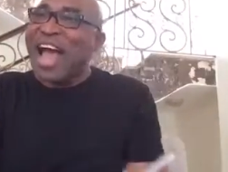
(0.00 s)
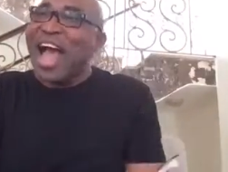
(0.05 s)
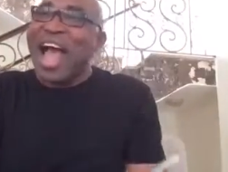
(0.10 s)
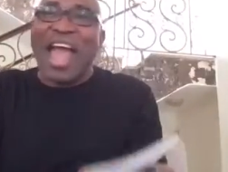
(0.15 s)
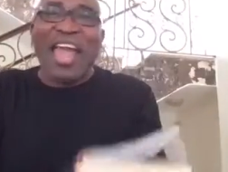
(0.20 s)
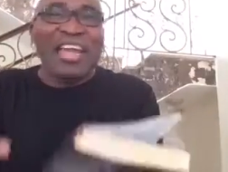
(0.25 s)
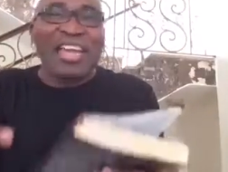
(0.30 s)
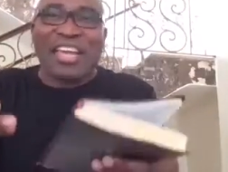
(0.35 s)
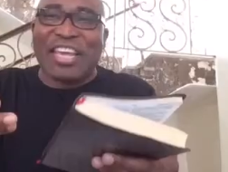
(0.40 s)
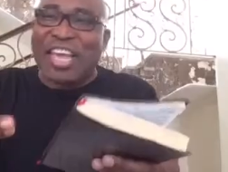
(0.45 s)

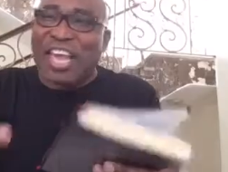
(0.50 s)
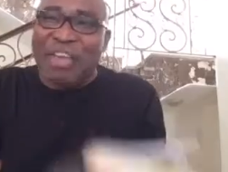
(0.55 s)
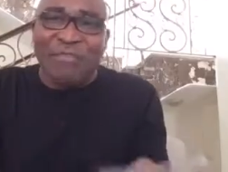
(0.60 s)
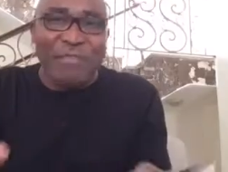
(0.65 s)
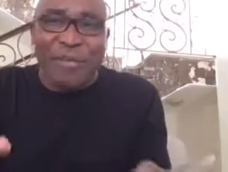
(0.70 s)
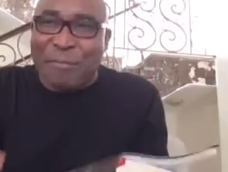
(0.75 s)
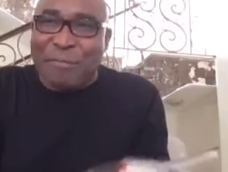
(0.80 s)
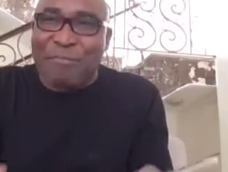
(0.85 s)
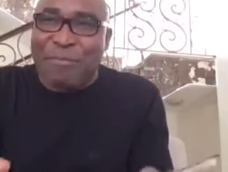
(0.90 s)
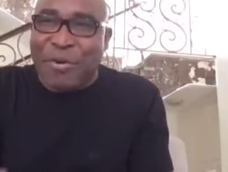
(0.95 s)
I
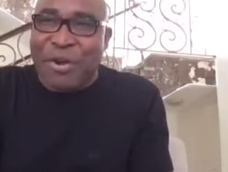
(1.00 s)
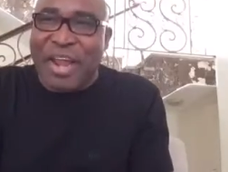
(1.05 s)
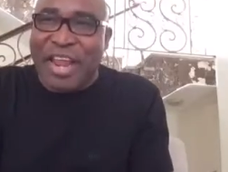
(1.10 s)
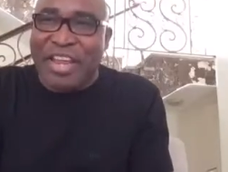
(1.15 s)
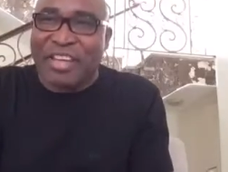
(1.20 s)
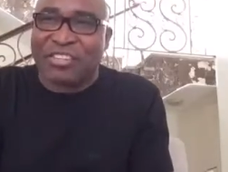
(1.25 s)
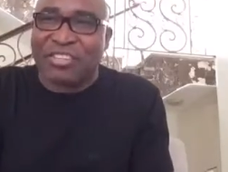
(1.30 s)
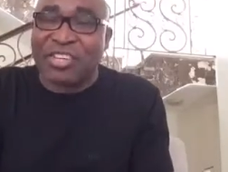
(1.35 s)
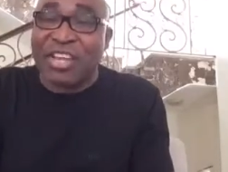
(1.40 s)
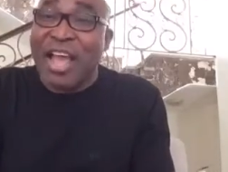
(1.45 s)
give him
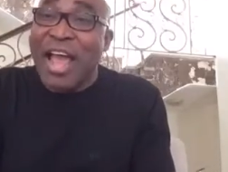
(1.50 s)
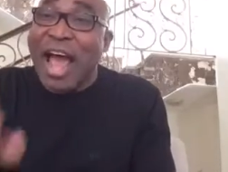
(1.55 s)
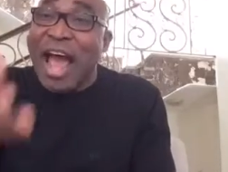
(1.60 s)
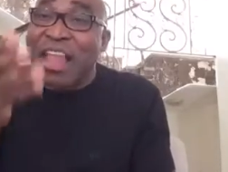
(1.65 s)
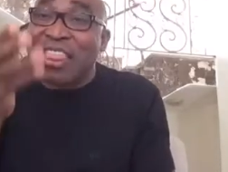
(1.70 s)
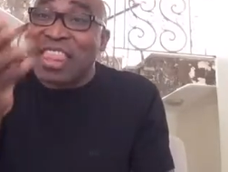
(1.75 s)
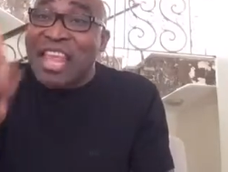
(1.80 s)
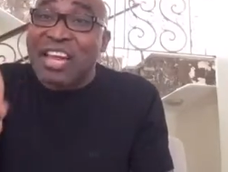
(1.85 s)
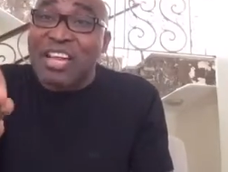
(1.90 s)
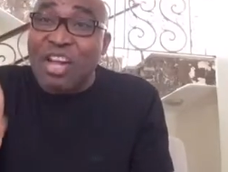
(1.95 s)
praise.
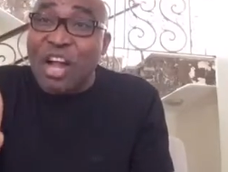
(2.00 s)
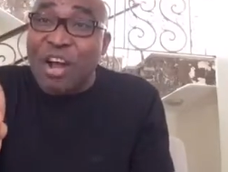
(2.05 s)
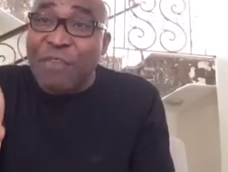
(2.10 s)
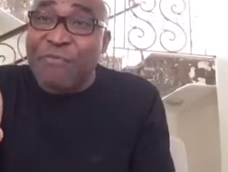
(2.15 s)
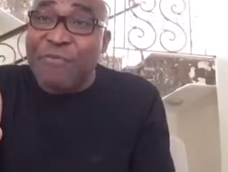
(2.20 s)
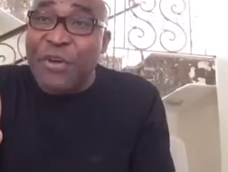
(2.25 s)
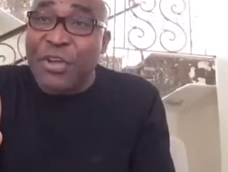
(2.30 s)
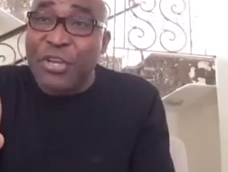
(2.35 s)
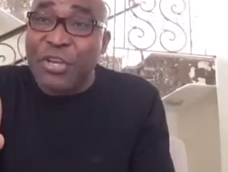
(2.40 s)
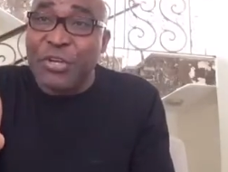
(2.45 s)
I thank God
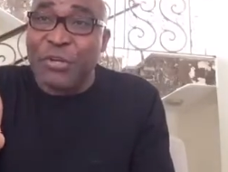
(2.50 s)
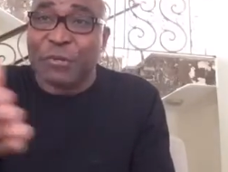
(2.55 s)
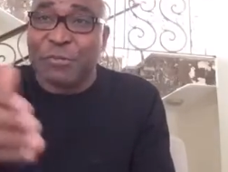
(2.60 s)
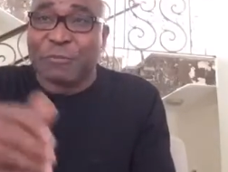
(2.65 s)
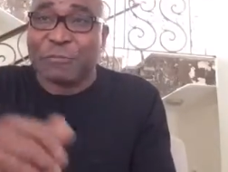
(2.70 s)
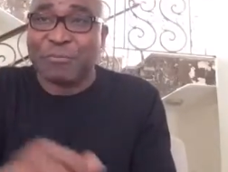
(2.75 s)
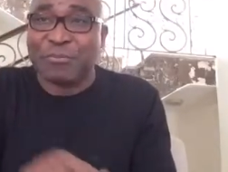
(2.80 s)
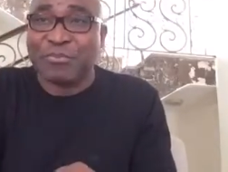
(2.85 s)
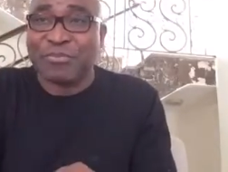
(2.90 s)
for you,